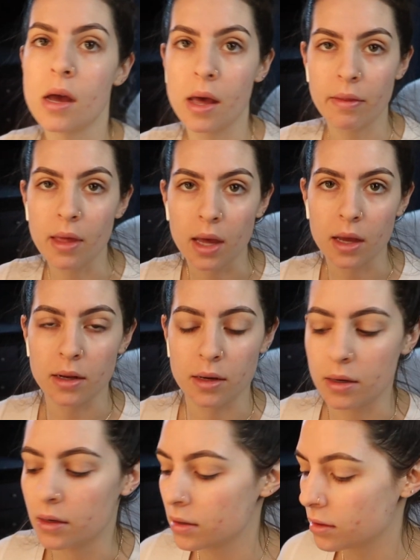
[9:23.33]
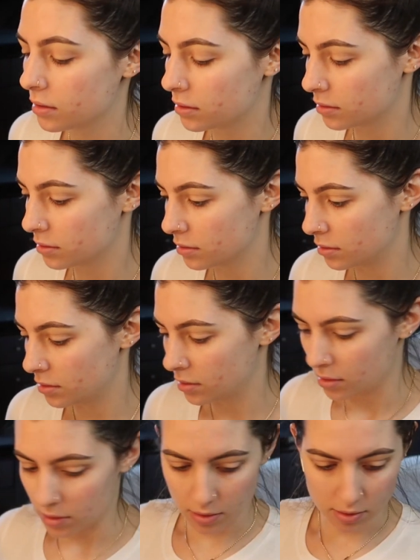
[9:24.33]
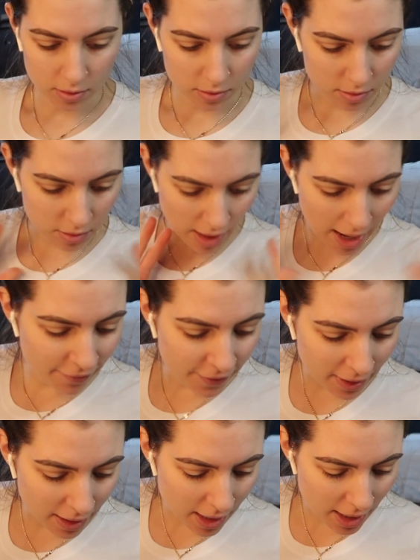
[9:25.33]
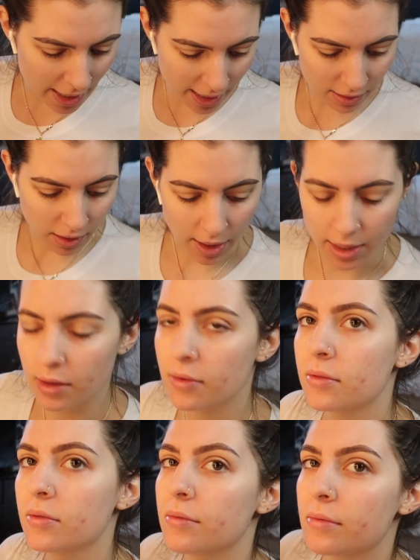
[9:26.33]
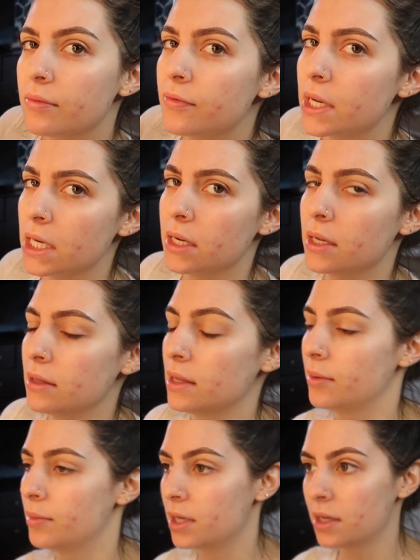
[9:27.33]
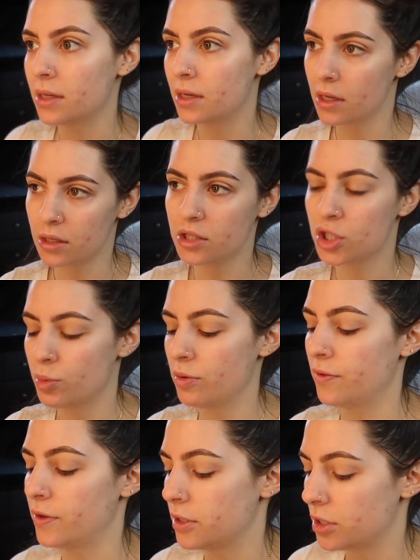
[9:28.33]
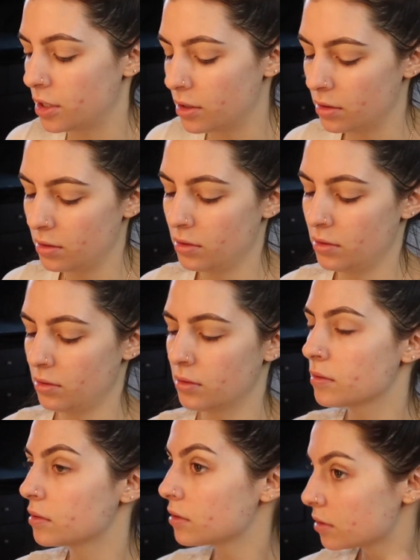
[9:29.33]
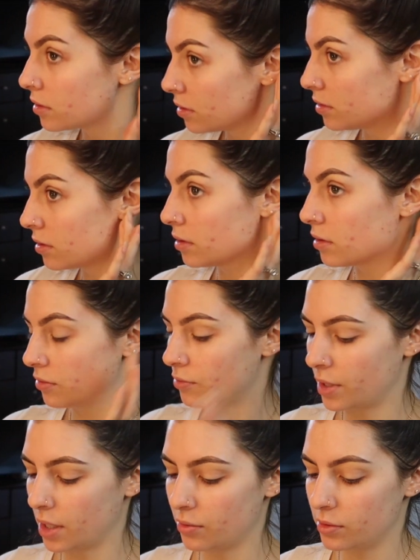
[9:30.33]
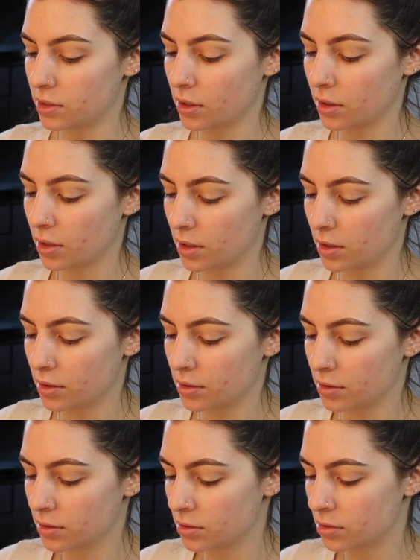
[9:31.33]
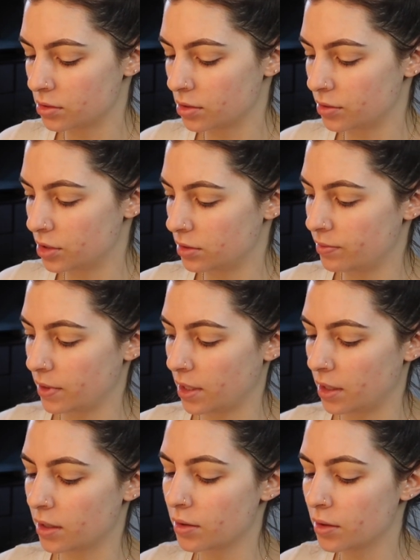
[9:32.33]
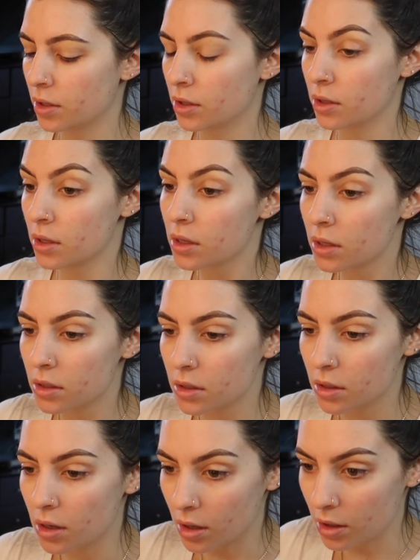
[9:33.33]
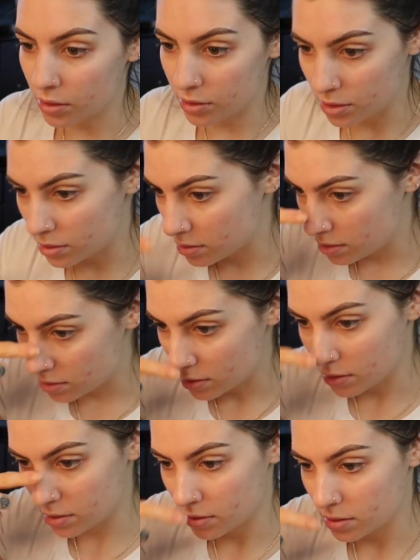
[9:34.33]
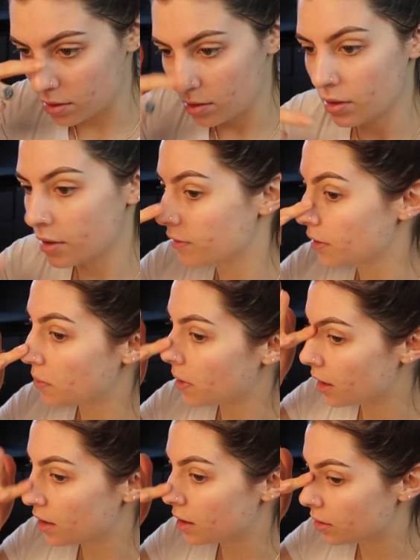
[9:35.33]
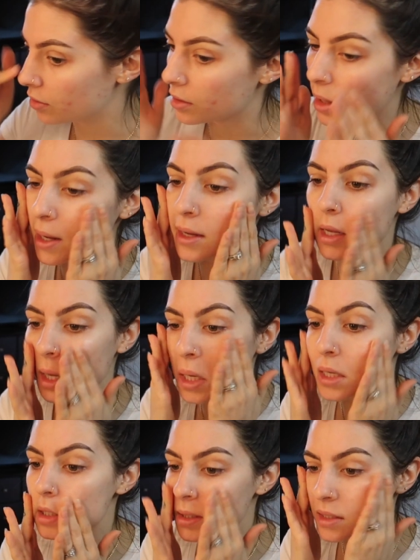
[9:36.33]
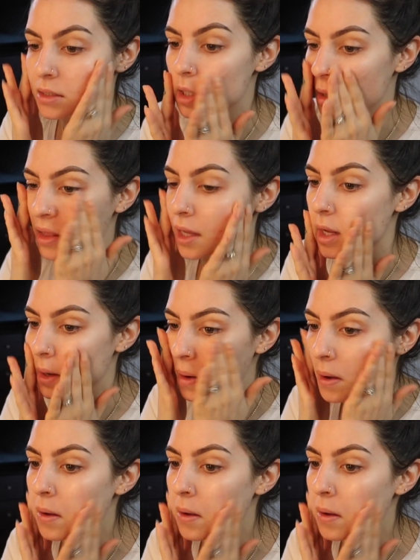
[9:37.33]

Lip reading: and then I feel like I had like very limited supervision when I was younger. So it would just be like, oh, just do whatever you want, or like easy to like